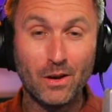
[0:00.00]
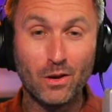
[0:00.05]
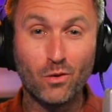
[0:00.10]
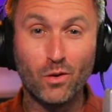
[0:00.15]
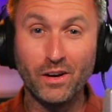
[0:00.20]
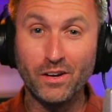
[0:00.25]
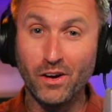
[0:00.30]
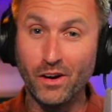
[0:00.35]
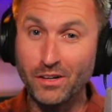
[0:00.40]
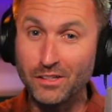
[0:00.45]

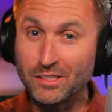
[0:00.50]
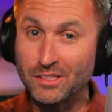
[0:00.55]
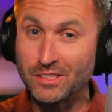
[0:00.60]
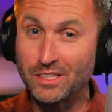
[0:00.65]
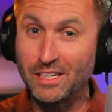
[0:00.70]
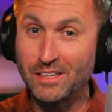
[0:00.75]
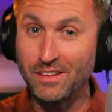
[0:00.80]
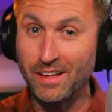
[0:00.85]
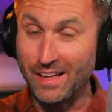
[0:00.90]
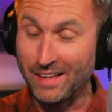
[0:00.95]
Quite
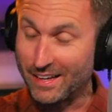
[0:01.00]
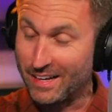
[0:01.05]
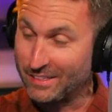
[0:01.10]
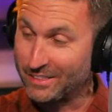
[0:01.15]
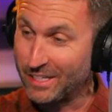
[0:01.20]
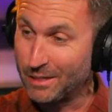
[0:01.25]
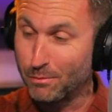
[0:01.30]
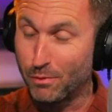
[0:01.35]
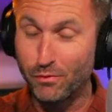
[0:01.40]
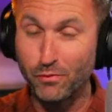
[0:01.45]
honestly, like I
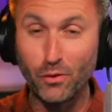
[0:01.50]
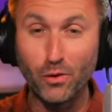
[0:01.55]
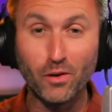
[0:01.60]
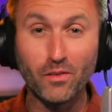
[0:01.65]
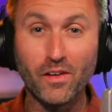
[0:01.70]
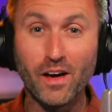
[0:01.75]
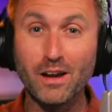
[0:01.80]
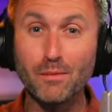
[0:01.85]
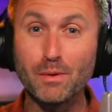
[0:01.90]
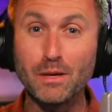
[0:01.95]
said before, a
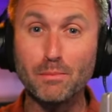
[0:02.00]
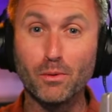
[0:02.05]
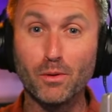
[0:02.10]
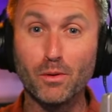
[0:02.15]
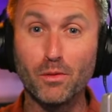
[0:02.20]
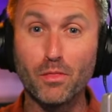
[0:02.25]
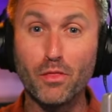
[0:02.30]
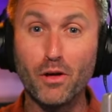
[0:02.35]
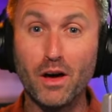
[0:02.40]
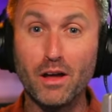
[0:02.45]
lot of
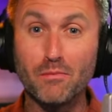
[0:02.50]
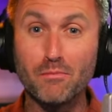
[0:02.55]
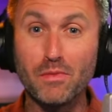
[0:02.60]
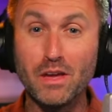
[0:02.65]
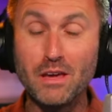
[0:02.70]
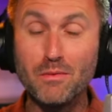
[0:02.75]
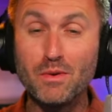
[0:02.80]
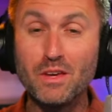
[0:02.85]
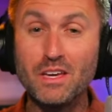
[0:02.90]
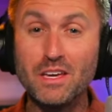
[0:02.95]
people thought
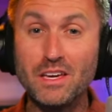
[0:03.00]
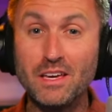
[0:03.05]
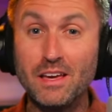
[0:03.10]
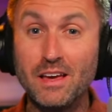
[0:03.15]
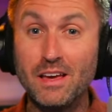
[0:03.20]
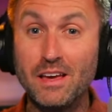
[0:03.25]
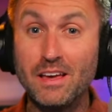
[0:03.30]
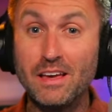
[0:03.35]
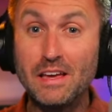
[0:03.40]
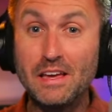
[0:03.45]
maybe
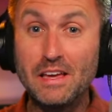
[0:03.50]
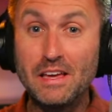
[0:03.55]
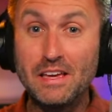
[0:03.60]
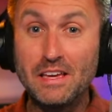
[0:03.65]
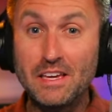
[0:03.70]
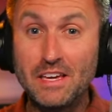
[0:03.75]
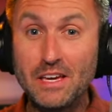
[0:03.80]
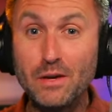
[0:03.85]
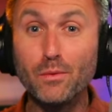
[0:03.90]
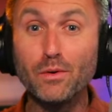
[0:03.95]

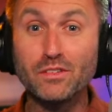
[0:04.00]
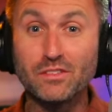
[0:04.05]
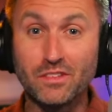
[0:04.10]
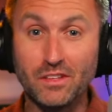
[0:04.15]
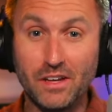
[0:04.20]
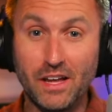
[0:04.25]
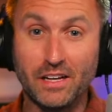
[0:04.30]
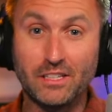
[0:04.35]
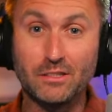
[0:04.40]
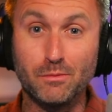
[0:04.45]
he was
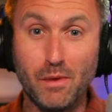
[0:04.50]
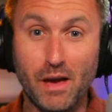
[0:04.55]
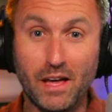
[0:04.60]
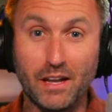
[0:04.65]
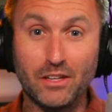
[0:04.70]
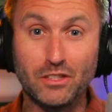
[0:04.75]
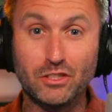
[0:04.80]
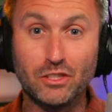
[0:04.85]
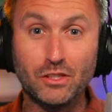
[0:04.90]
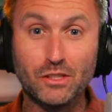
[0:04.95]
the next
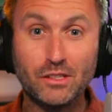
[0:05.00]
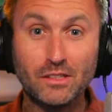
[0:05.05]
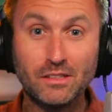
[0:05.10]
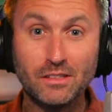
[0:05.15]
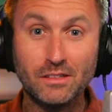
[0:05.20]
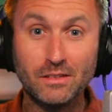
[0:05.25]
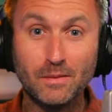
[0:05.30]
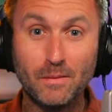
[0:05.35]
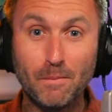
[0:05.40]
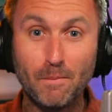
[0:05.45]

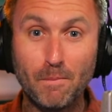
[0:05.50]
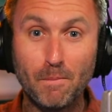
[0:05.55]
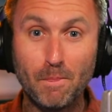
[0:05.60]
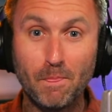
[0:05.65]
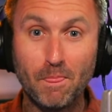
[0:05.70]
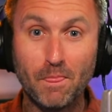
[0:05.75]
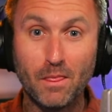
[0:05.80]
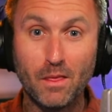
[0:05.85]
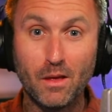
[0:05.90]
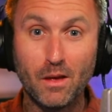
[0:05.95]
manager
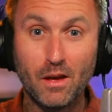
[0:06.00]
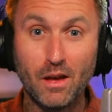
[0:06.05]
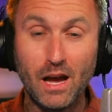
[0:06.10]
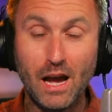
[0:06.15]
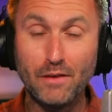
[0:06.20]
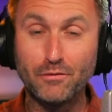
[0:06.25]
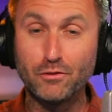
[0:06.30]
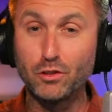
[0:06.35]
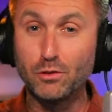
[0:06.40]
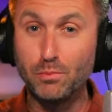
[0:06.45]

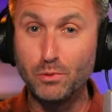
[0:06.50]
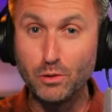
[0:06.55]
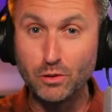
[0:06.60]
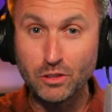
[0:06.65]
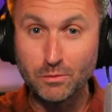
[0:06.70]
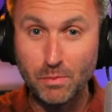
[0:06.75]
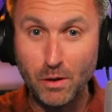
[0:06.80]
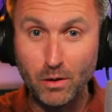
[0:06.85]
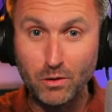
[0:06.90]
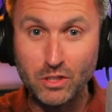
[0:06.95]
after
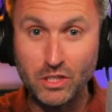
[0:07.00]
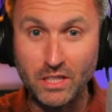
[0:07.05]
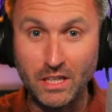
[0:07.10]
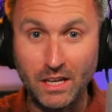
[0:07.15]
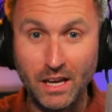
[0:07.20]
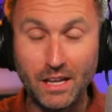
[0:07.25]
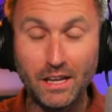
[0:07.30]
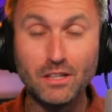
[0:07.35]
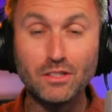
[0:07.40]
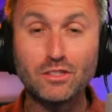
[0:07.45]
Bruce
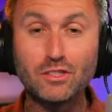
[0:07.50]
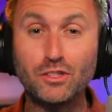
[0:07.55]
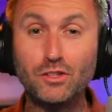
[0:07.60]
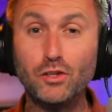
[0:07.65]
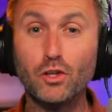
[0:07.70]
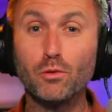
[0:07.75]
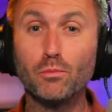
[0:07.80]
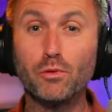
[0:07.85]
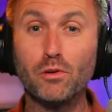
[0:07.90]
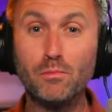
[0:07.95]
Bochy, an
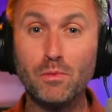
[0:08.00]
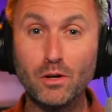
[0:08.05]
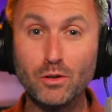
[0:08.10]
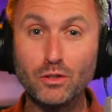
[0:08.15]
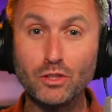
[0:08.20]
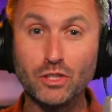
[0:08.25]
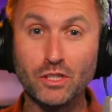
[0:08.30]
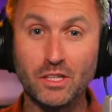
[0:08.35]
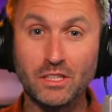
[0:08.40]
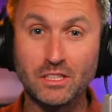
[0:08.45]
internal
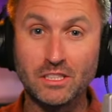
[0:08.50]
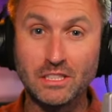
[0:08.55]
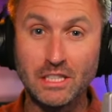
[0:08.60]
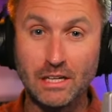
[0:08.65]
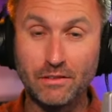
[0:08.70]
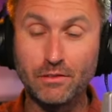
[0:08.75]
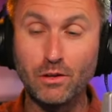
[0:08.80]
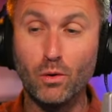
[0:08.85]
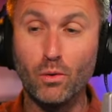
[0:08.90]
promotion instead of